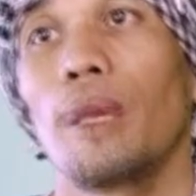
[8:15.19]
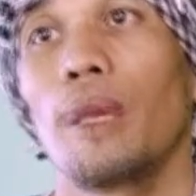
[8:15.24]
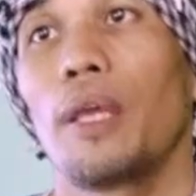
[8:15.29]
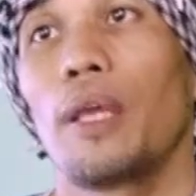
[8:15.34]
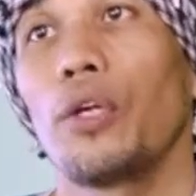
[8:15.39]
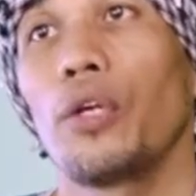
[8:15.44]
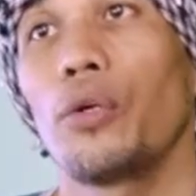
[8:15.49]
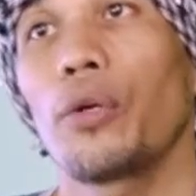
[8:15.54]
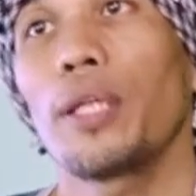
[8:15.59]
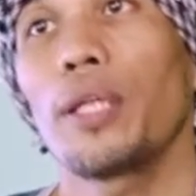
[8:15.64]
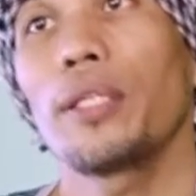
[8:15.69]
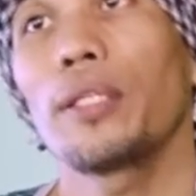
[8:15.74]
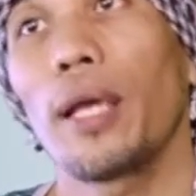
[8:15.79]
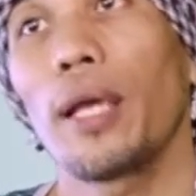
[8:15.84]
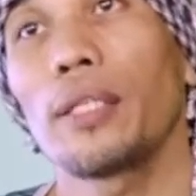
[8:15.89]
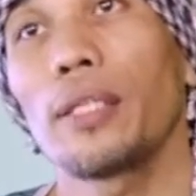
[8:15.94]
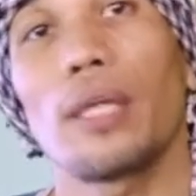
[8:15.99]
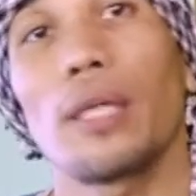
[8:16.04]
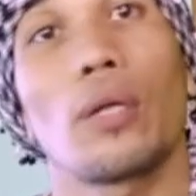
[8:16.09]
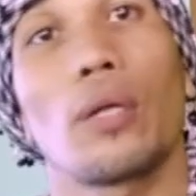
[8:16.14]
Here you can
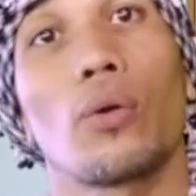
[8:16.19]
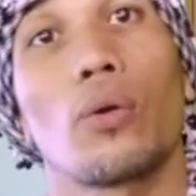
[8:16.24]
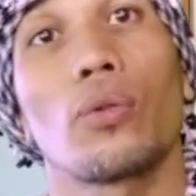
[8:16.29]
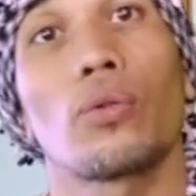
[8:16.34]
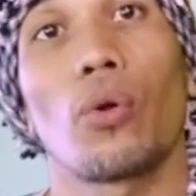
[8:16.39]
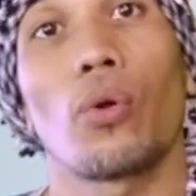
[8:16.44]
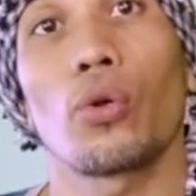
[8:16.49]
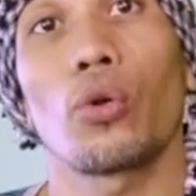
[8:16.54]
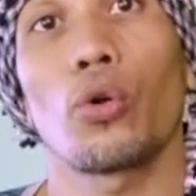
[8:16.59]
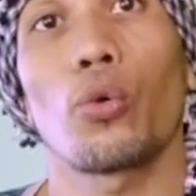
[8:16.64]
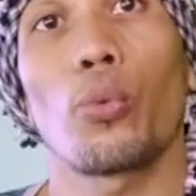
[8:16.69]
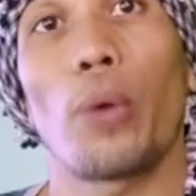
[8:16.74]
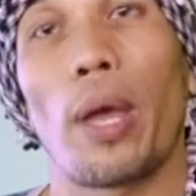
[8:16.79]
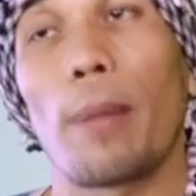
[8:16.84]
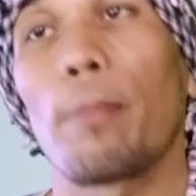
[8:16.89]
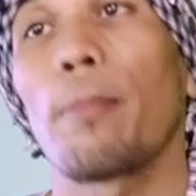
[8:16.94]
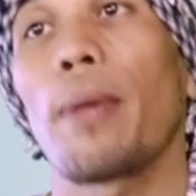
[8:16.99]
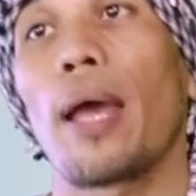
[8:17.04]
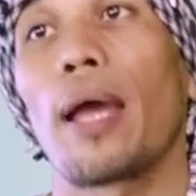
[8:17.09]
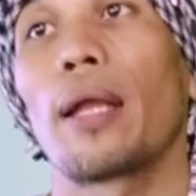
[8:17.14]
change and control your
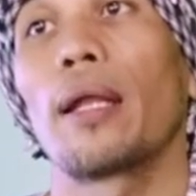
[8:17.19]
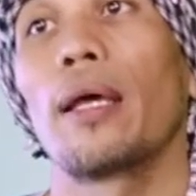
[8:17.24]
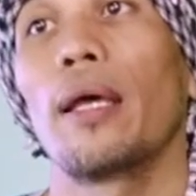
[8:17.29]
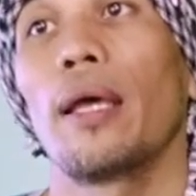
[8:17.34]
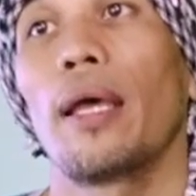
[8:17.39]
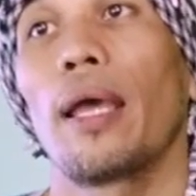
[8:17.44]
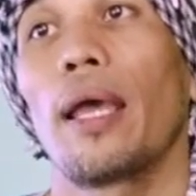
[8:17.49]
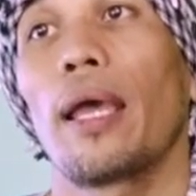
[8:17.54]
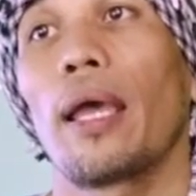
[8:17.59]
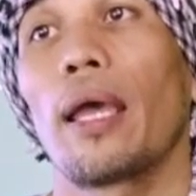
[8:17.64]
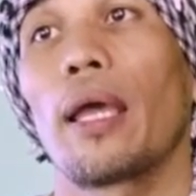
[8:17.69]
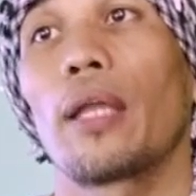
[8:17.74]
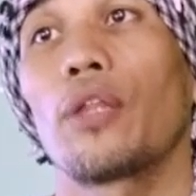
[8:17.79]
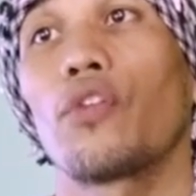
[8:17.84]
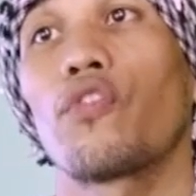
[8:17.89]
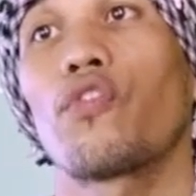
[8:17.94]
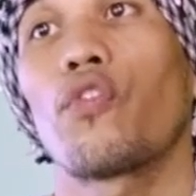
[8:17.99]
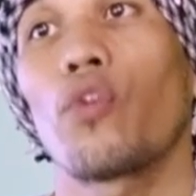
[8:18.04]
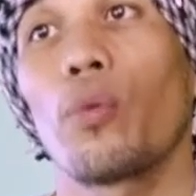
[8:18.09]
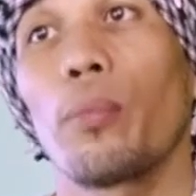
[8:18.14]
webman.
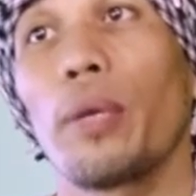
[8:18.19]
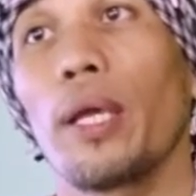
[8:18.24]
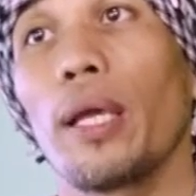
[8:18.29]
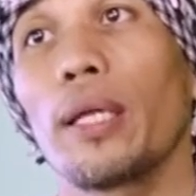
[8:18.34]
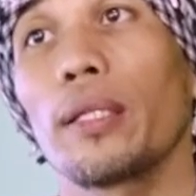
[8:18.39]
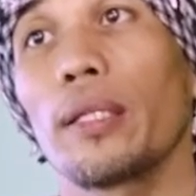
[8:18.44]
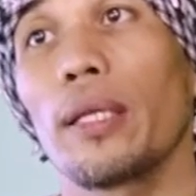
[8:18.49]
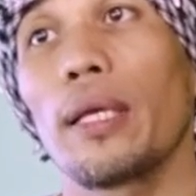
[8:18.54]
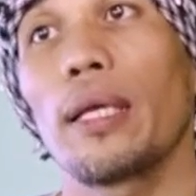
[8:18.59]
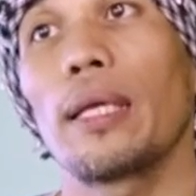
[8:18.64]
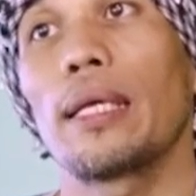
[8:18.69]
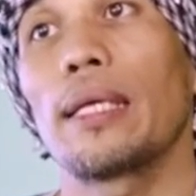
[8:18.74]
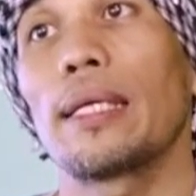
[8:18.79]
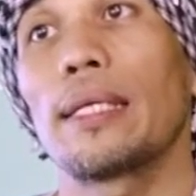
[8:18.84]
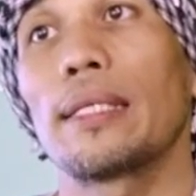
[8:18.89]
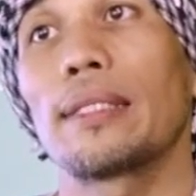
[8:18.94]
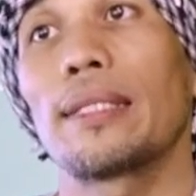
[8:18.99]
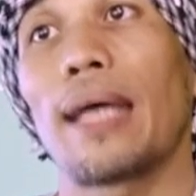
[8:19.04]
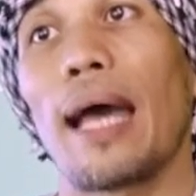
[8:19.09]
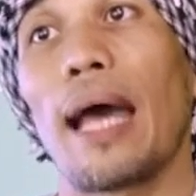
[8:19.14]
And for me, it
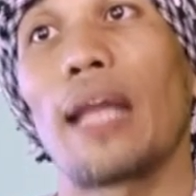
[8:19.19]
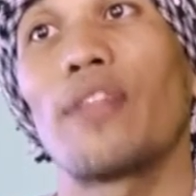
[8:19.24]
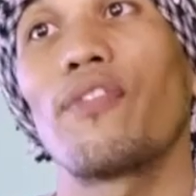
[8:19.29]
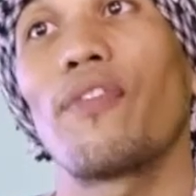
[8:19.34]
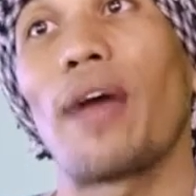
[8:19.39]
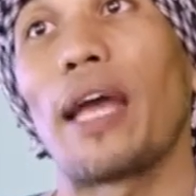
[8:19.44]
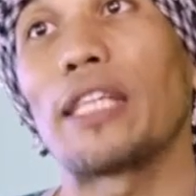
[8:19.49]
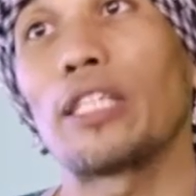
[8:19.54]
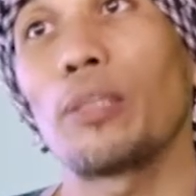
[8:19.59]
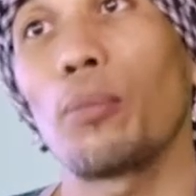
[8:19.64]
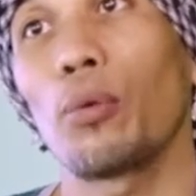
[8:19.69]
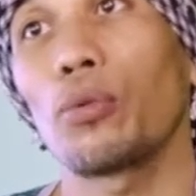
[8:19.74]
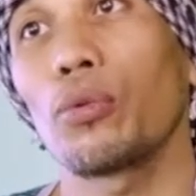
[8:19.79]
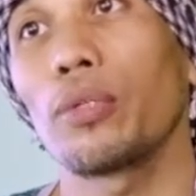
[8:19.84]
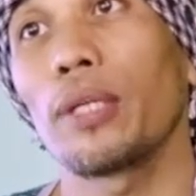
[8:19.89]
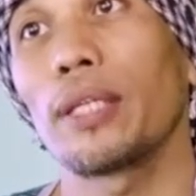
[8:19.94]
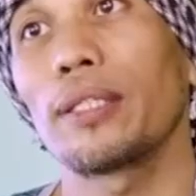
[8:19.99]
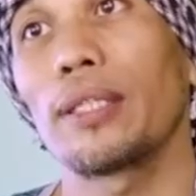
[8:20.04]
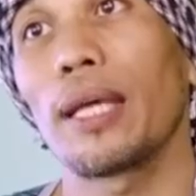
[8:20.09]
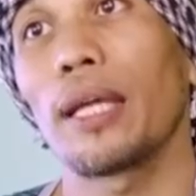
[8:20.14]
is advisable to
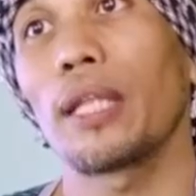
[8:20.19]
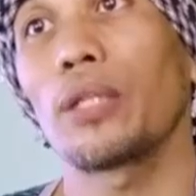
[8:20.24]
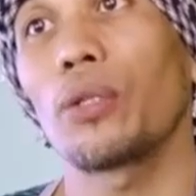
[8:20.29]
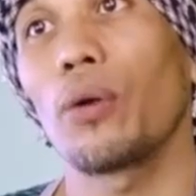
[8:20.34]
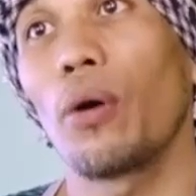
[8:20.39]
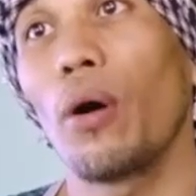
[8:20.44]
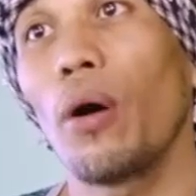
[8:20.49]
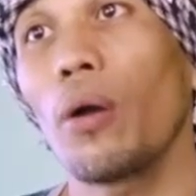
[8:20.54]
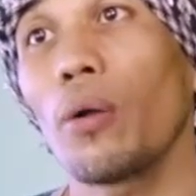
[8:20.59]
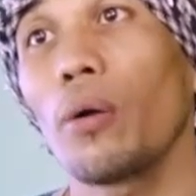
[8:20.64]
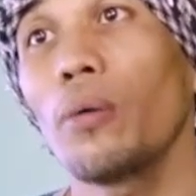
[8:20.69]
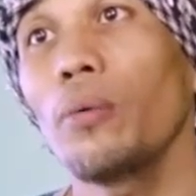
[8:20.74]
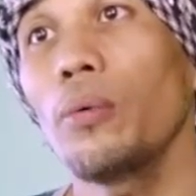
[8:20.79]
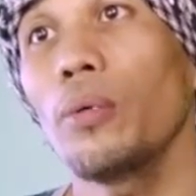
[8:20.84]
just set it to auto